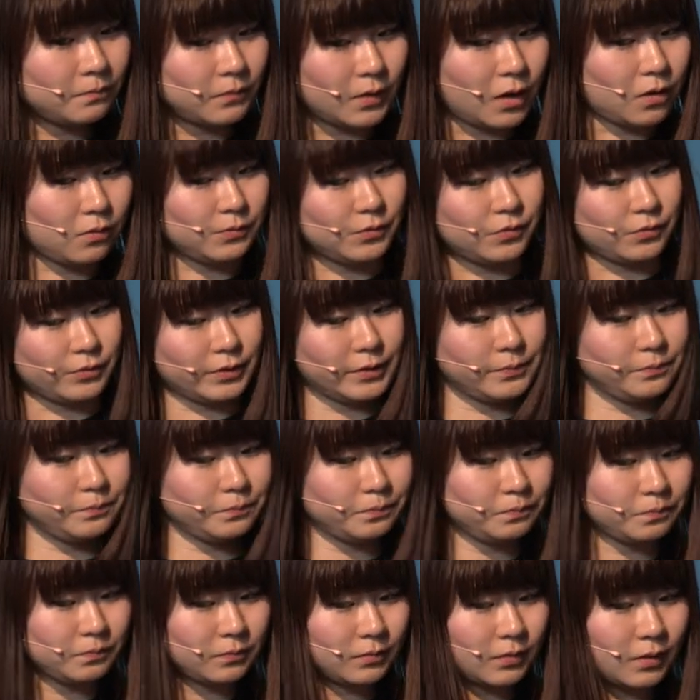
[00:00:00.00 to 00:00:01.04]
Oh, sorry.
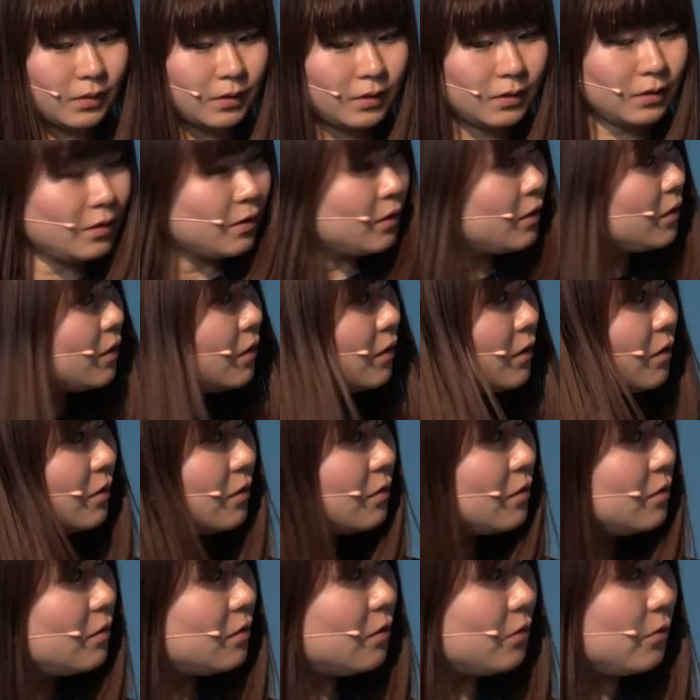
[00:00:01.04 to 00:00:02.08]

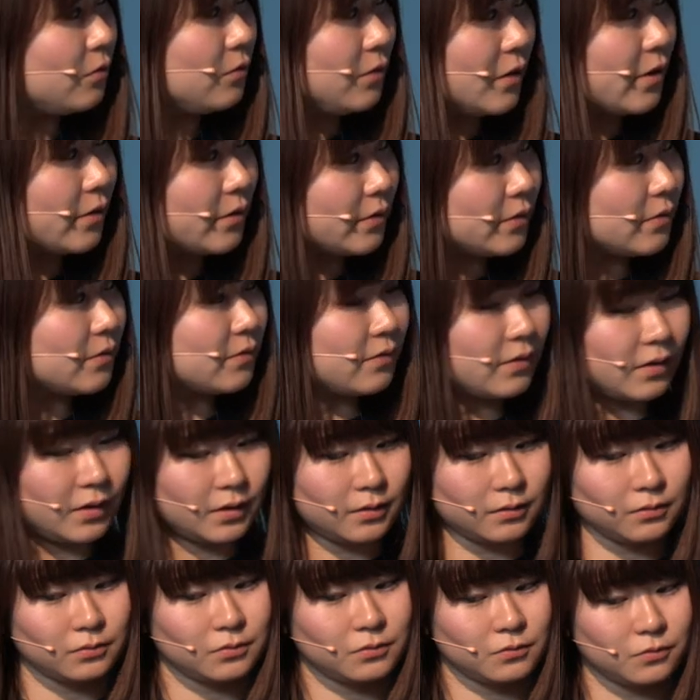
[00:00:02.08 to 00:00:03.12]
So there are
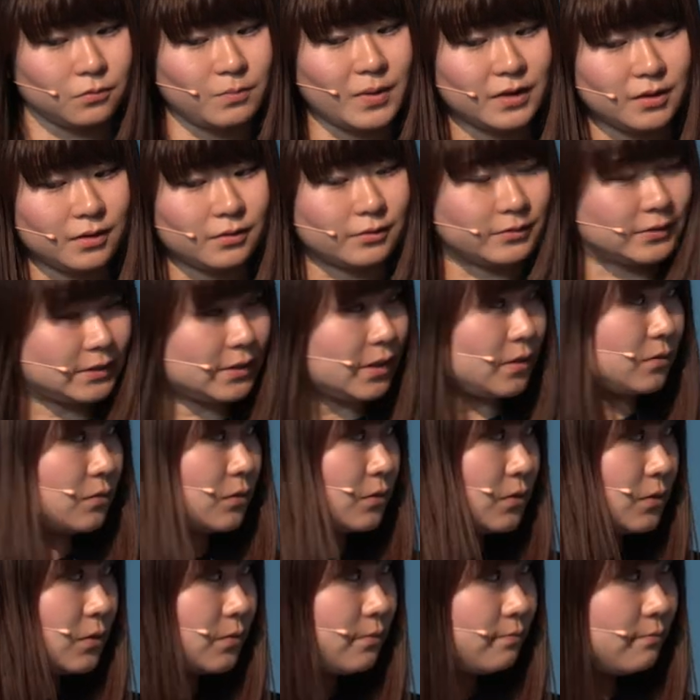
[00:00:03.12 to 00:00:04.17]
still too many
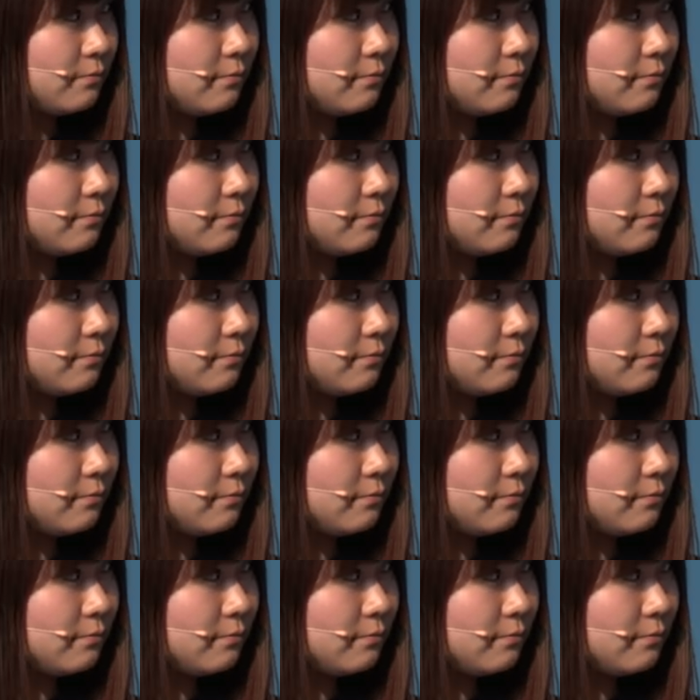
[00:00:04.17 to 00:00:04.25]
results.